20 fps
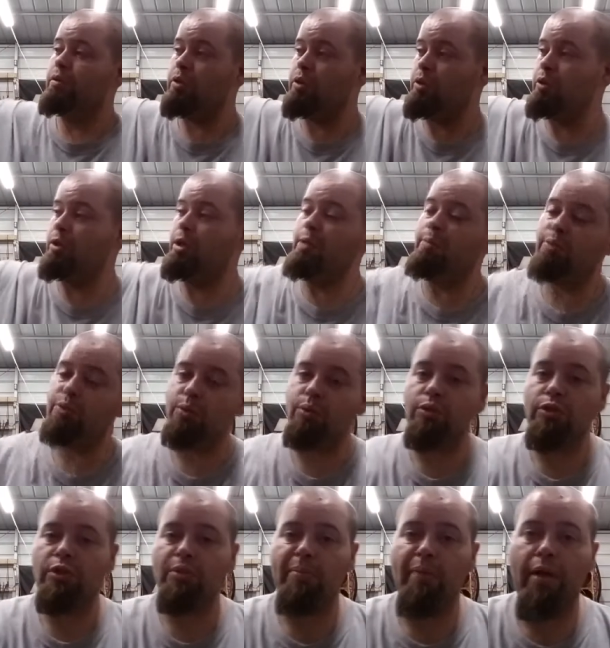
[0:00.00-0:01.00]
creams
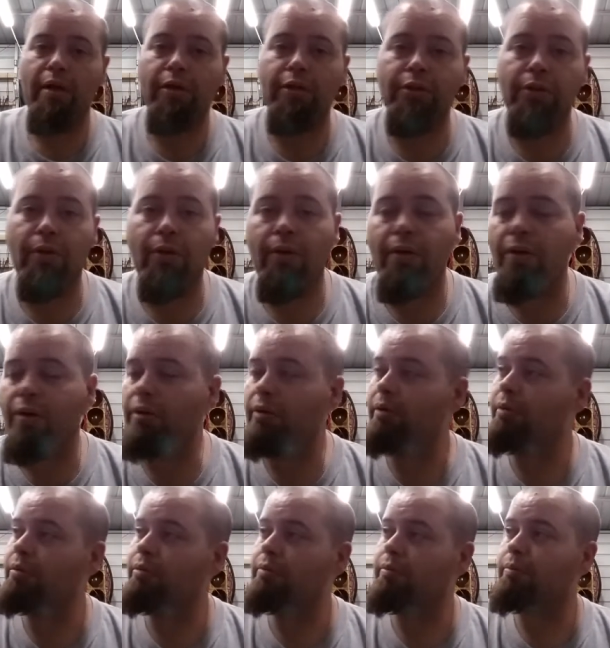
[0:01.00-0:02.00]
through somebody's yard
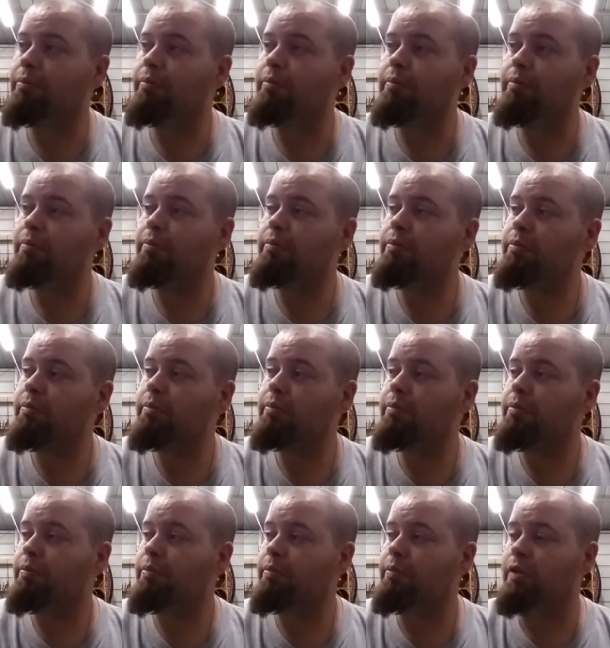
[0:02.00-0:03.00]
and
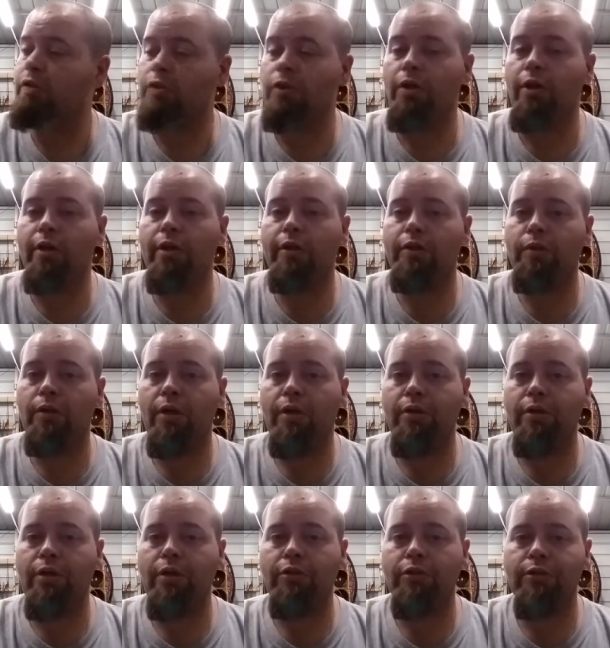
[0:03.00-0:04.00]
the tongue of the
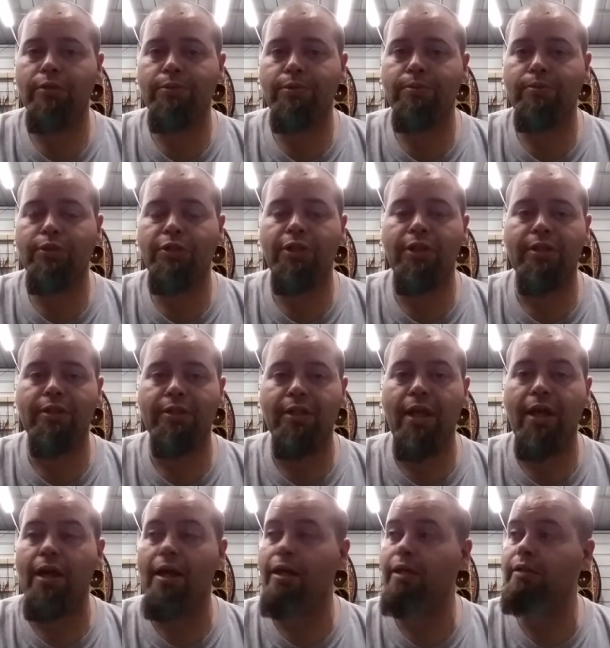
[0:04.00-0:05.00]
trailer goes up some chick's
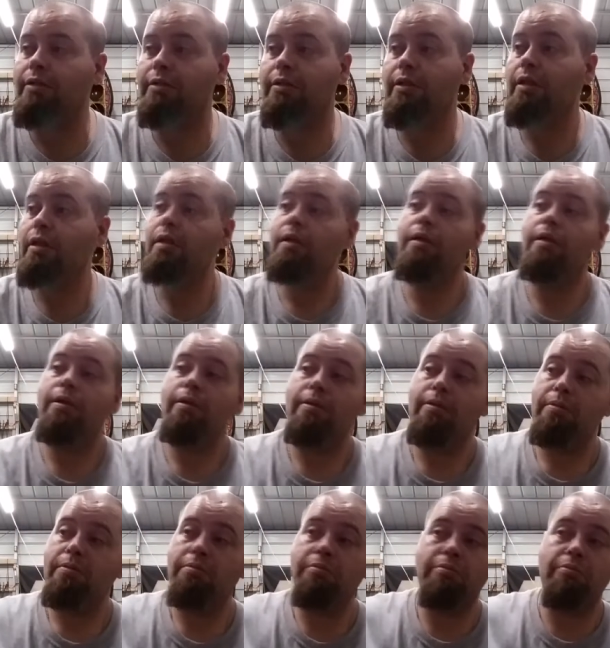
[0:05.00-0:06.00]
ass,
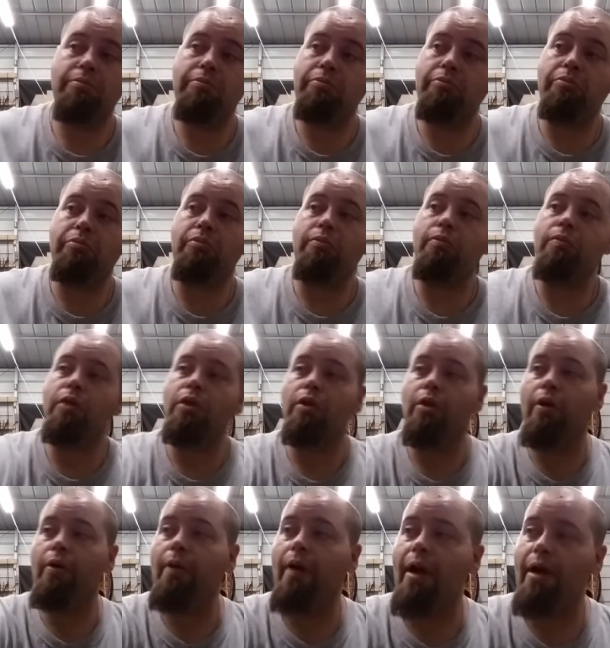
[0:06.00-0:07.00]
you
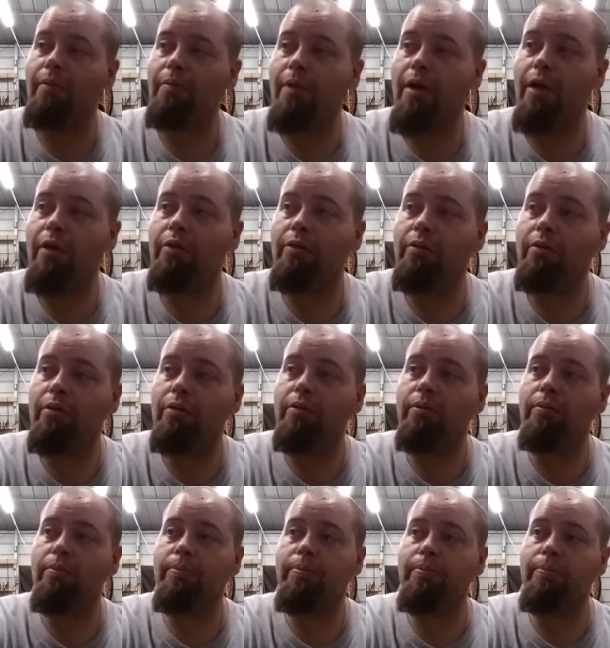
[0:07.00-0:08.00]
know, I'd
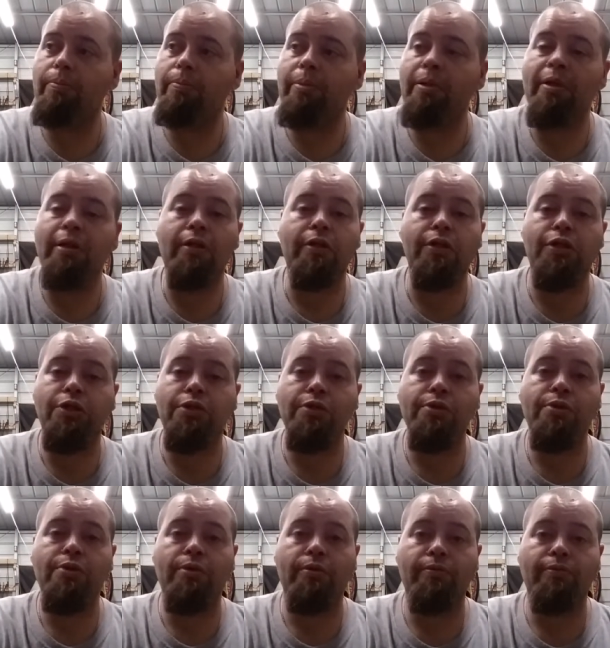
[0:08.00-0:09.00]
rather be
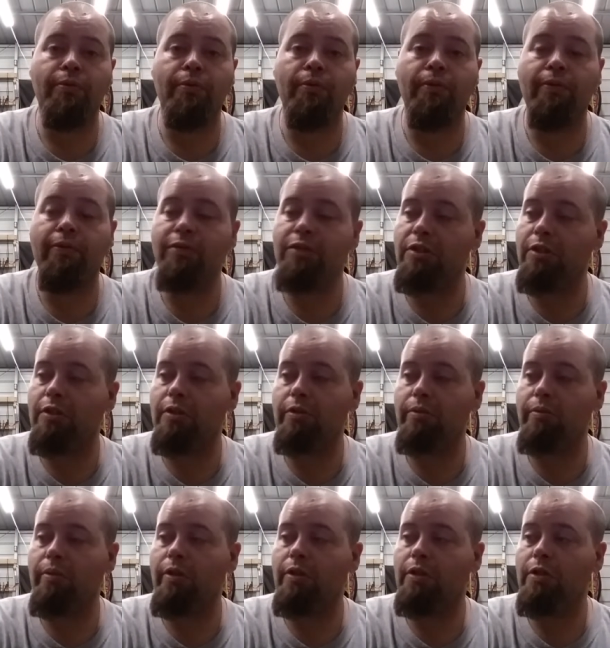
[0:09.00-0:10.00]
insured for the
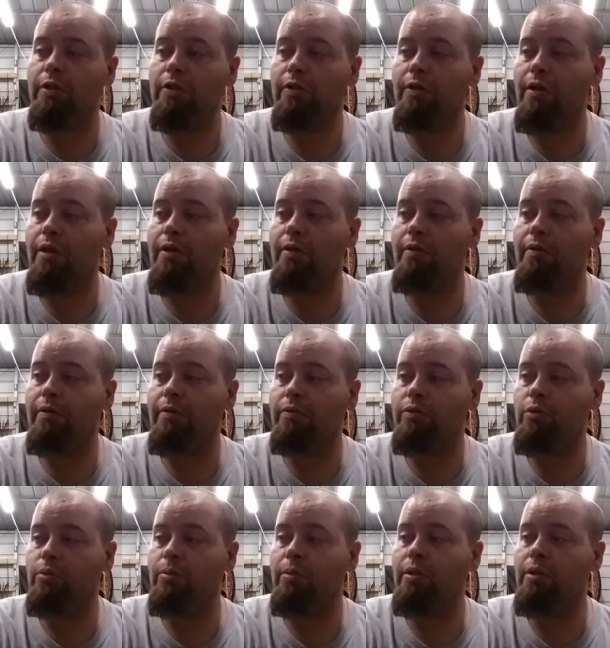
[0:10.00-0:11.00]
situation than
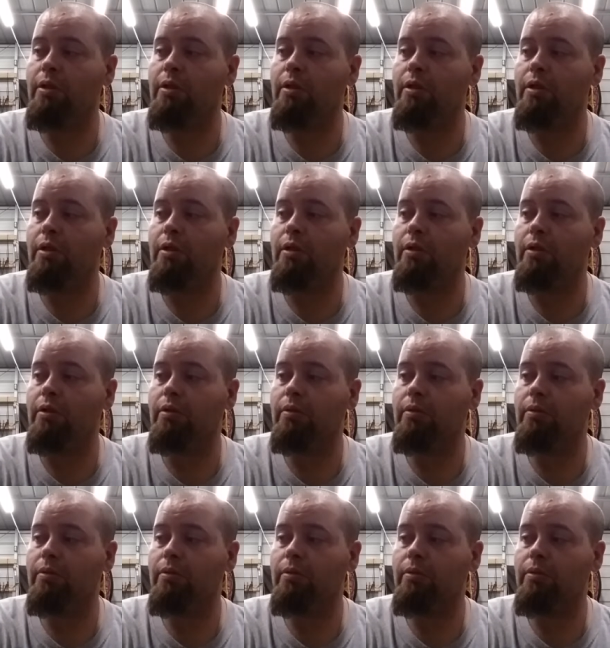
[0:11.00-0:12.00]
to be
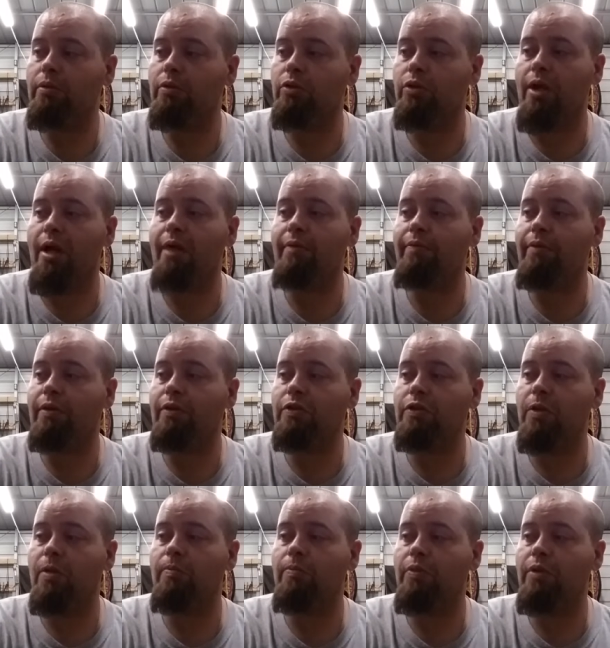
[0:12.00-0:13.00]
driving
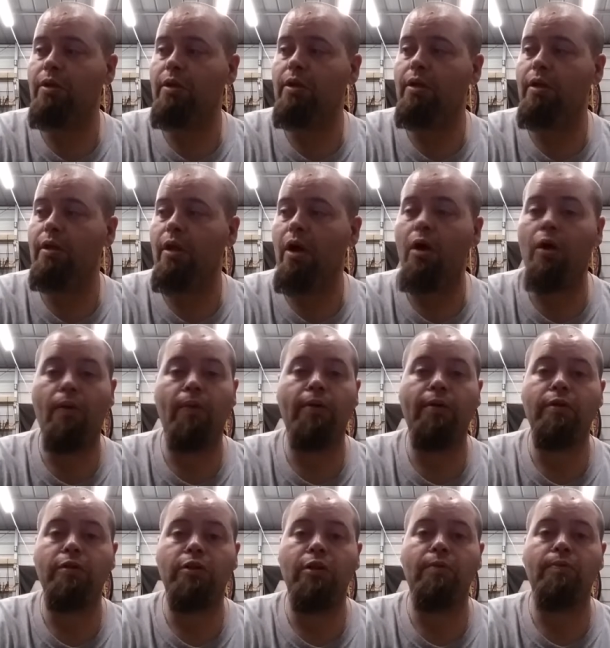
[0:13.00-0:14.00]
something and
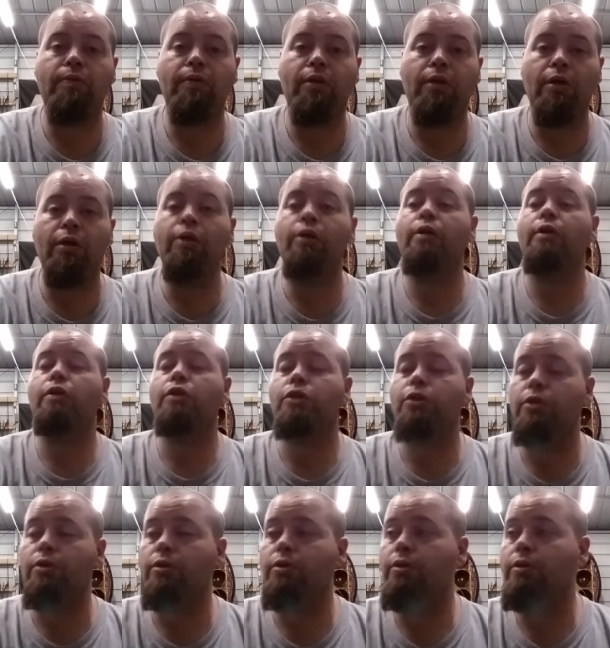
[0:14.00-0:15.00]
hauling something
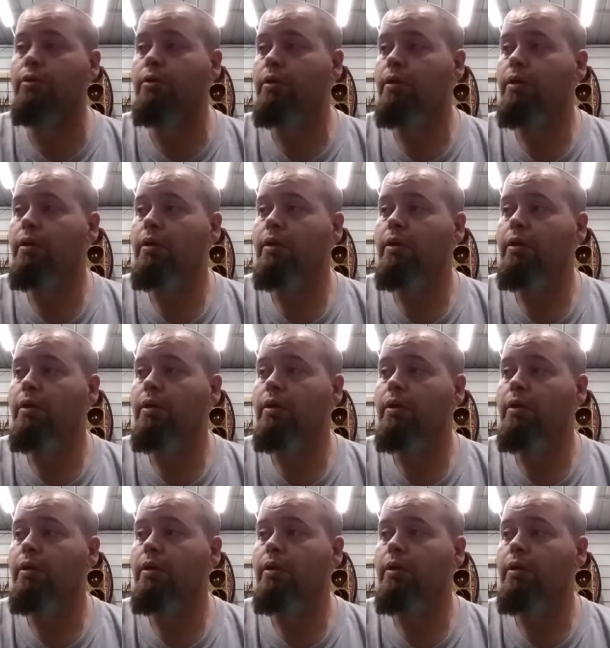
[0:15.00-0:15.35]
uninsured